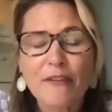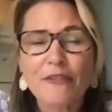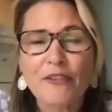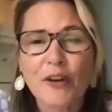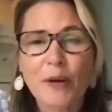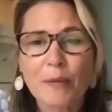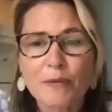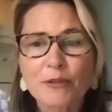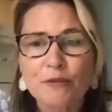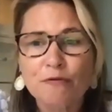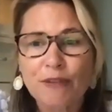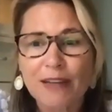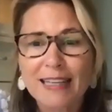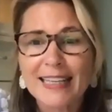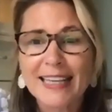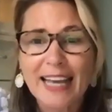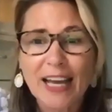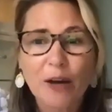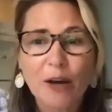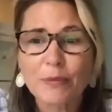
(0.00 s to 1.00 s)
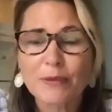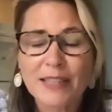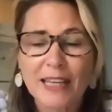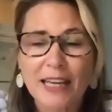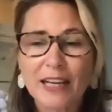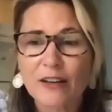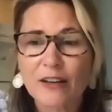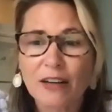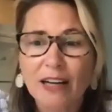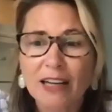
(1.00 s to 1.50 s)
firm to really help
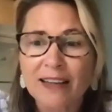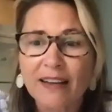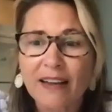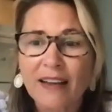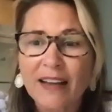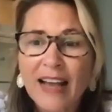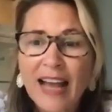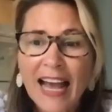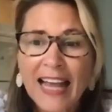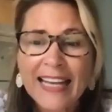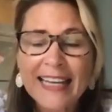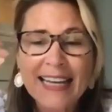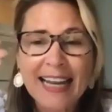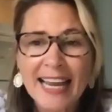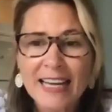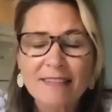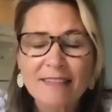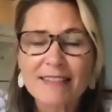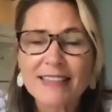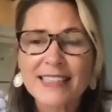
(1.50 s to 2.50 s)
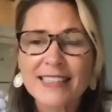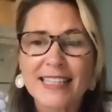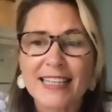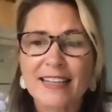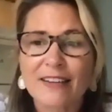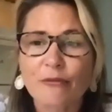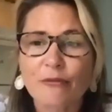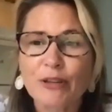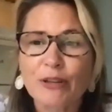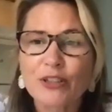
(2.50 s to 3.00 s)
tell a
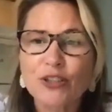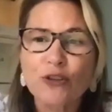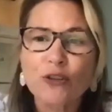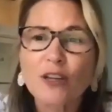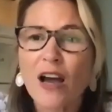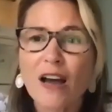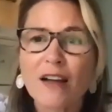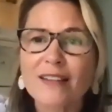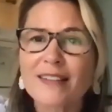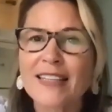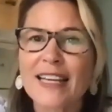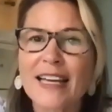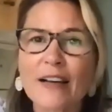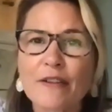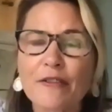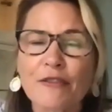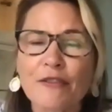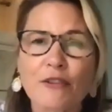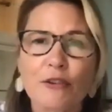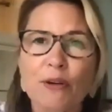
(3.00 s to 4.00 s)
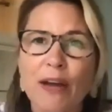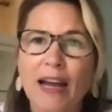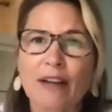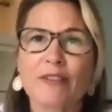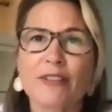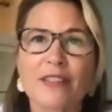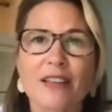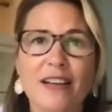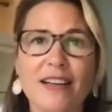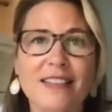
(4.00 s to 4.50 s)
narrative, which you can't tell through
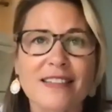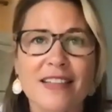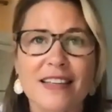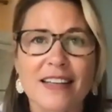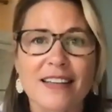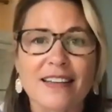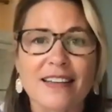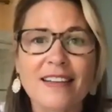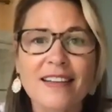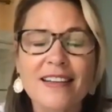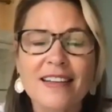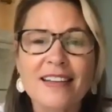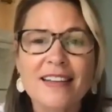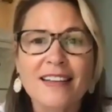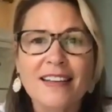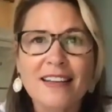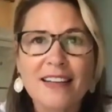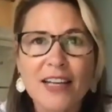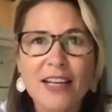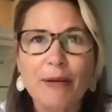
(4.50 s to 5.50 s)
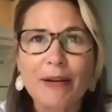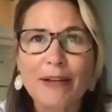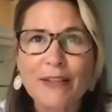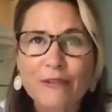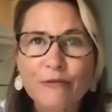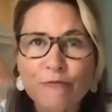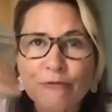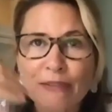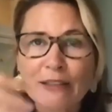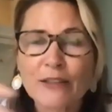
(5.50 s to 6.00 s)
advertising.
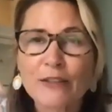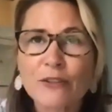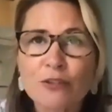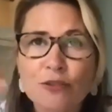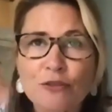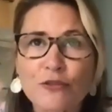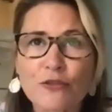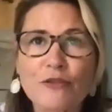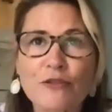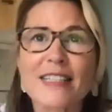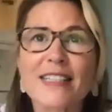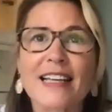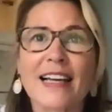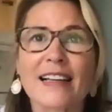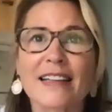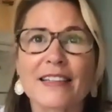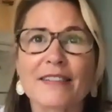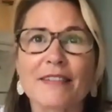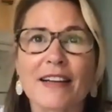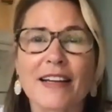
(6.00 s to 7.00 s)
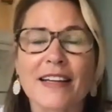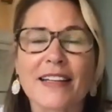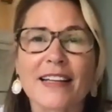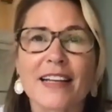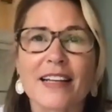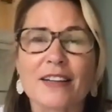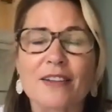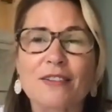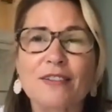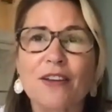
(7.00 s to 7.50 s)
It's real storytelling right
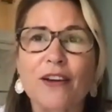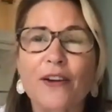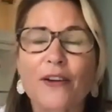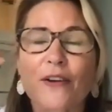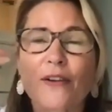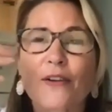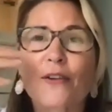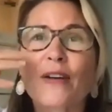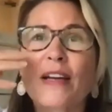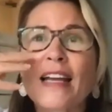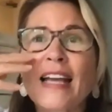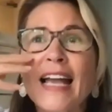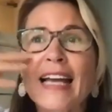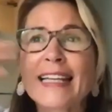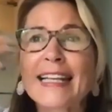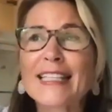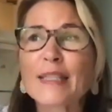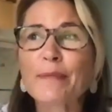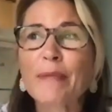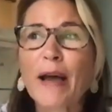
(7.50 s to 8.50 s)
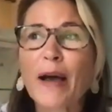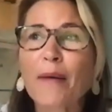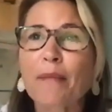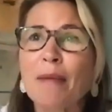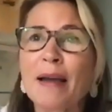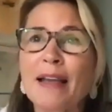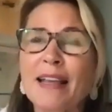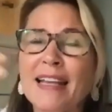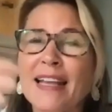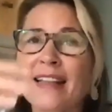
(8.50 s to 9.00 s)
now. So, and it's about
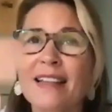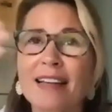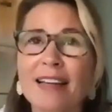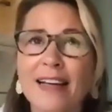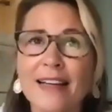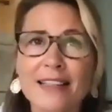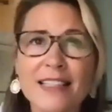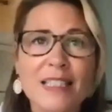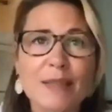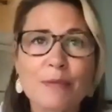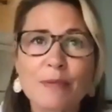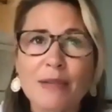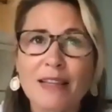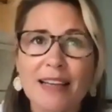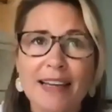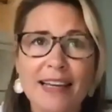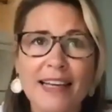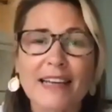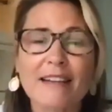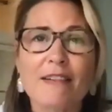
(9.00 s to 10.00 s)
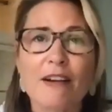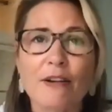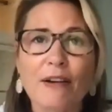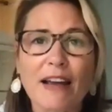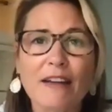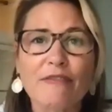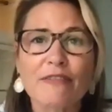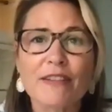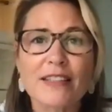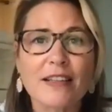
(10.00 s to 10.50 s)
making the customer the hero
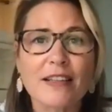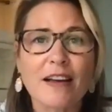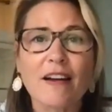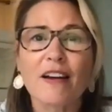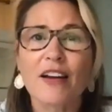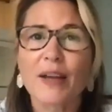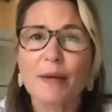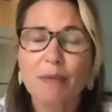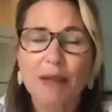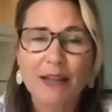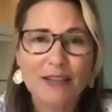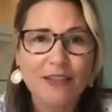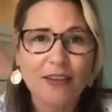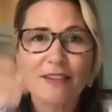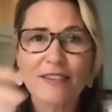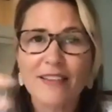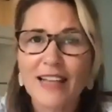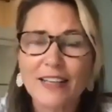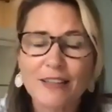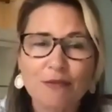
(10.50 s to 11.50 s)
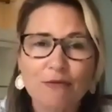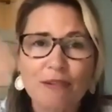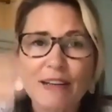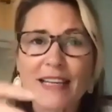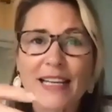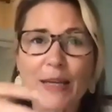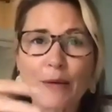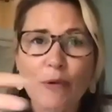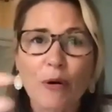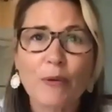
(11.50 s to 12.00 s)
every time. And so that's
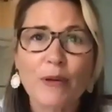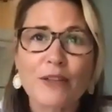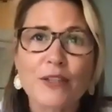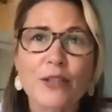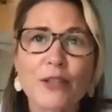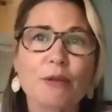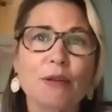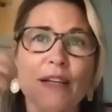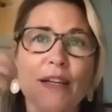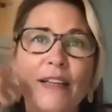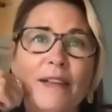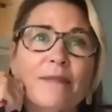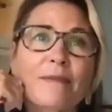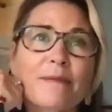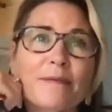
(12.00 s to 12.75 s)
really what we're doing.